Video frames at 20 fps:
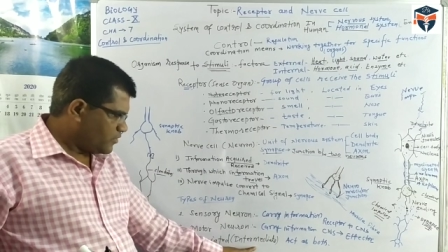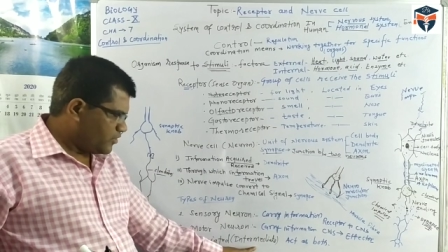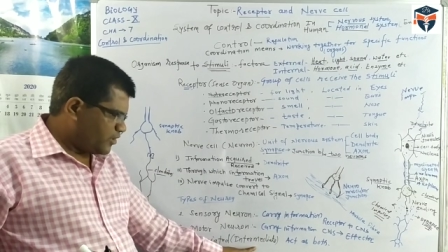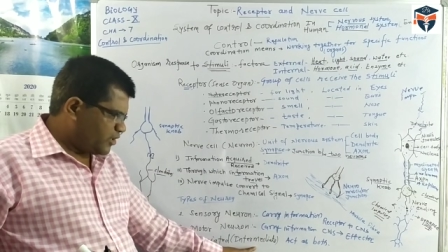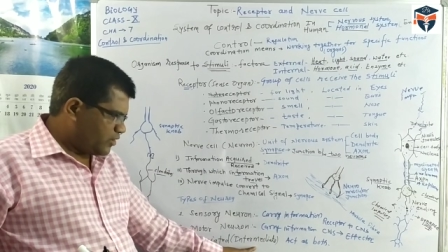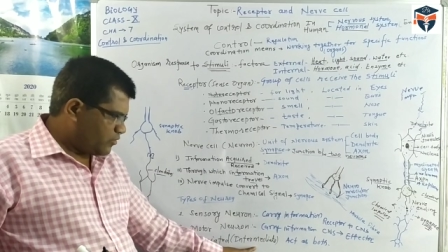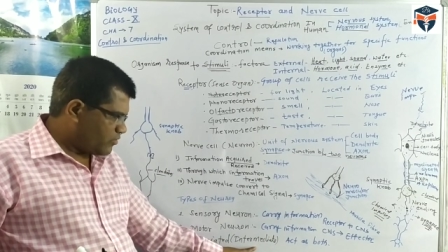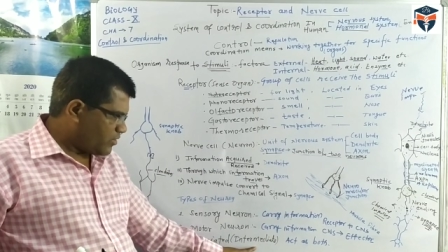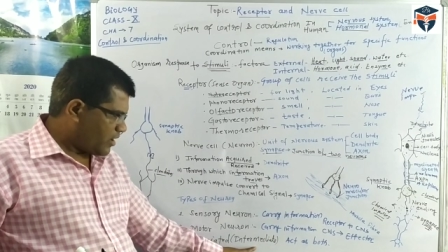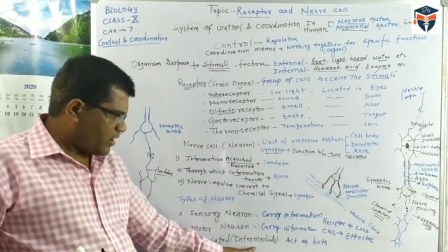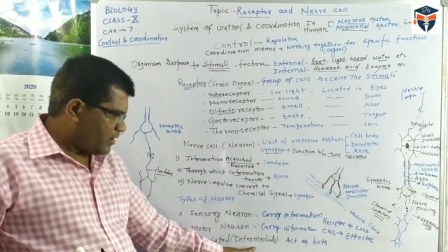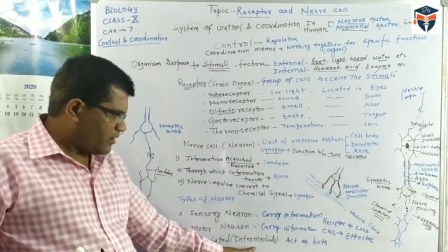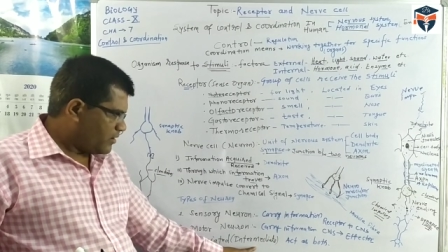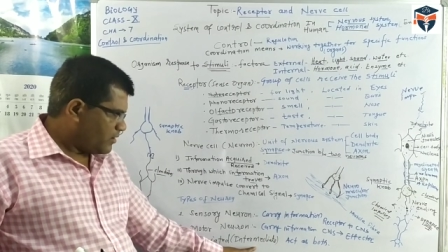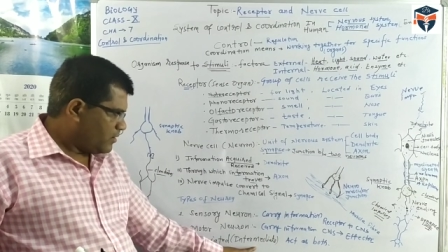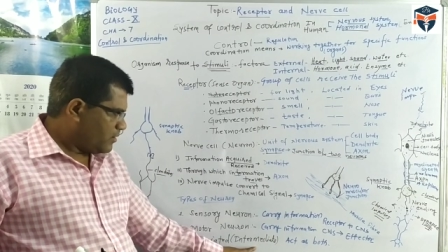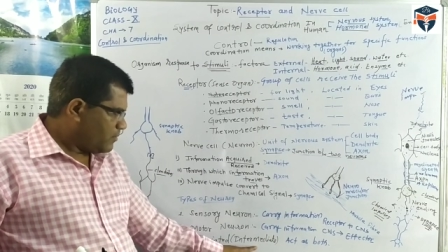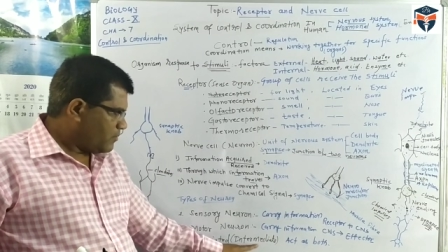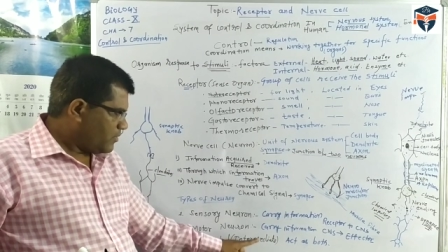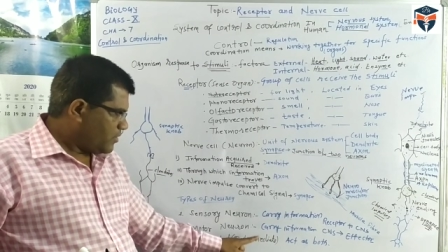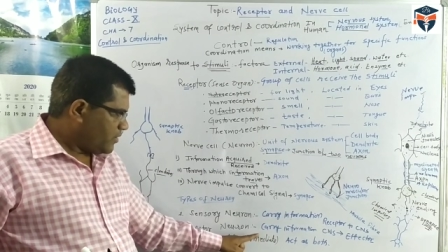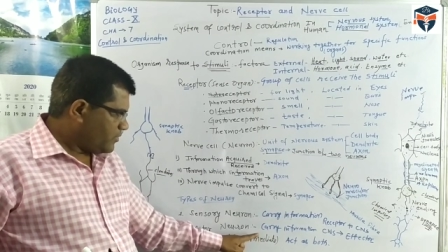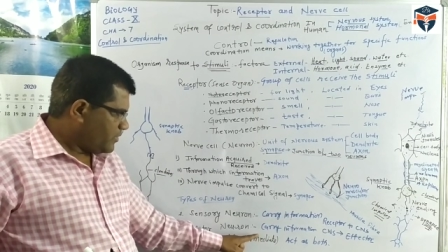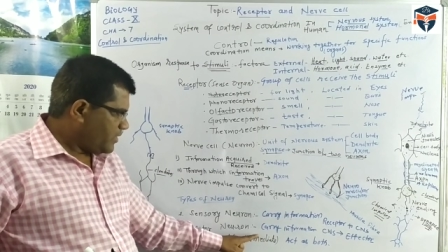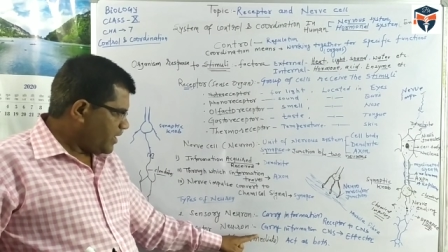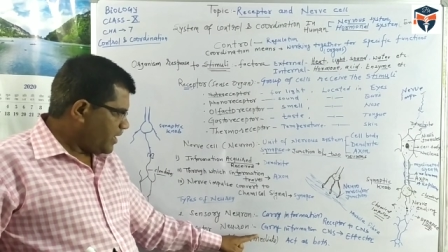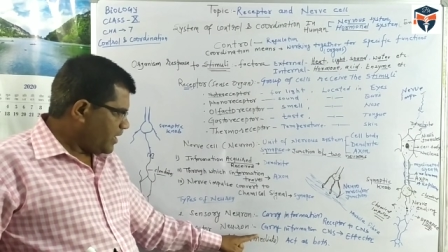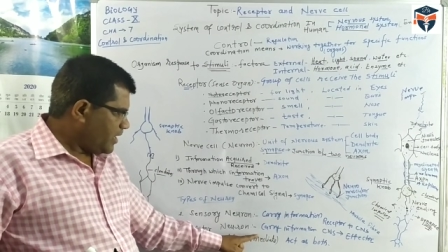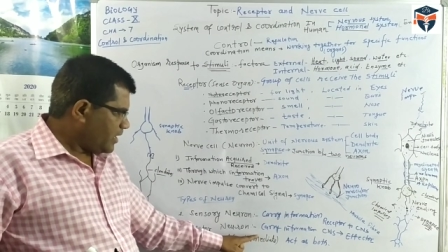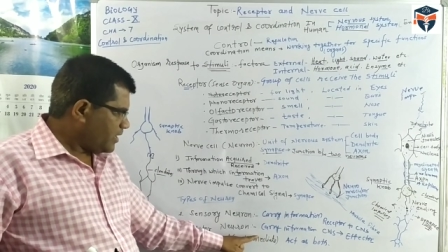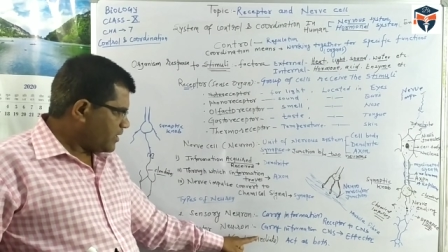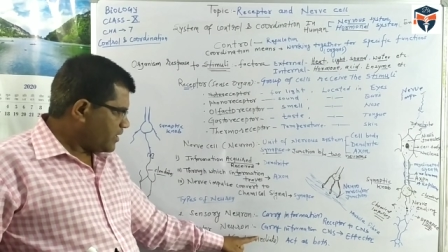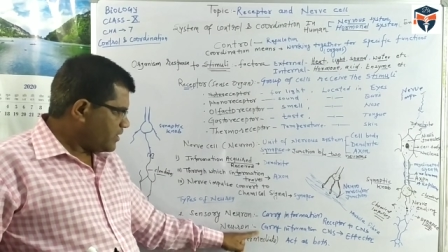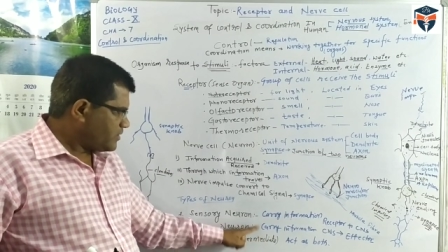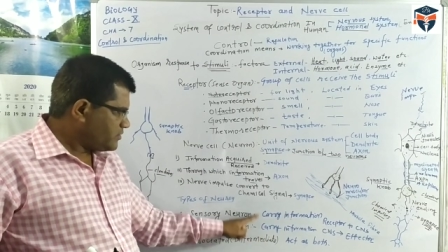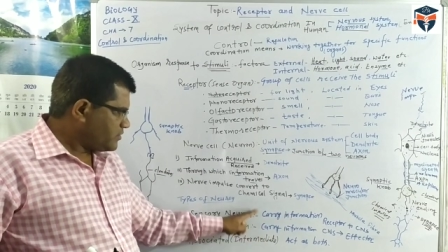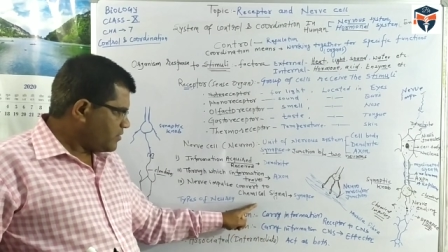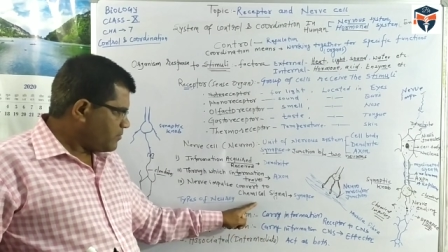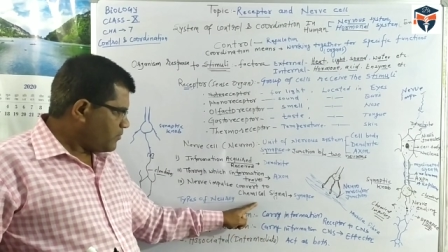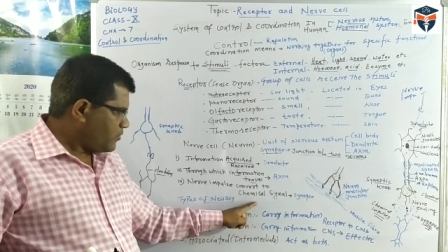neuron, they act
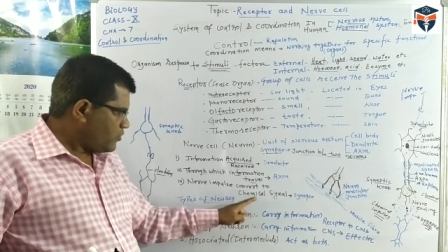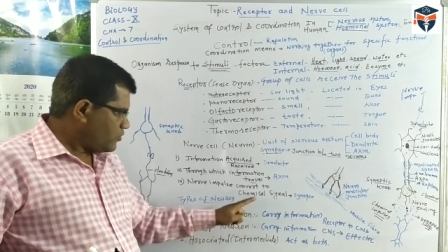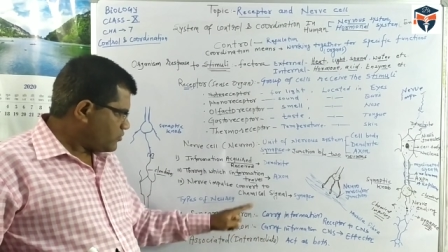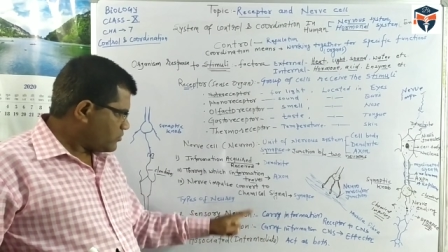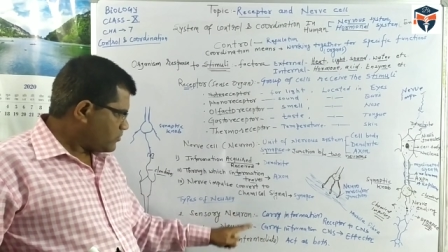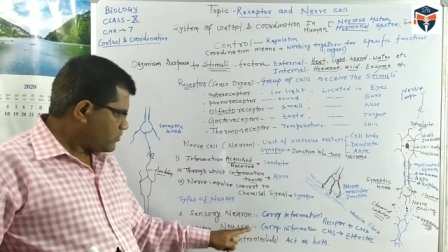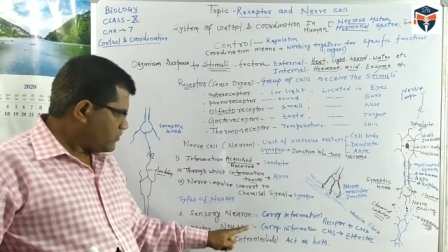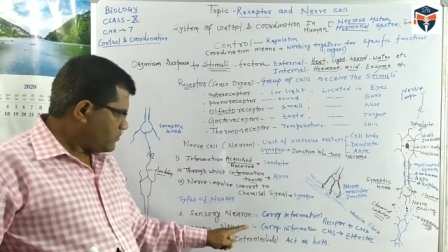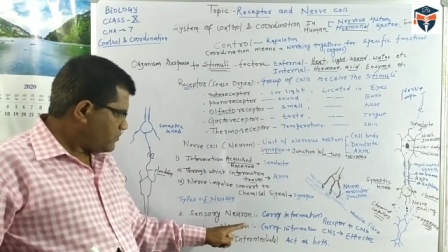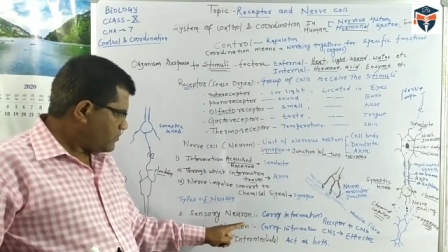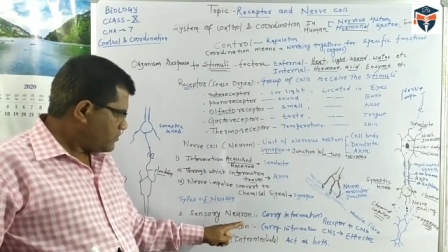as the both.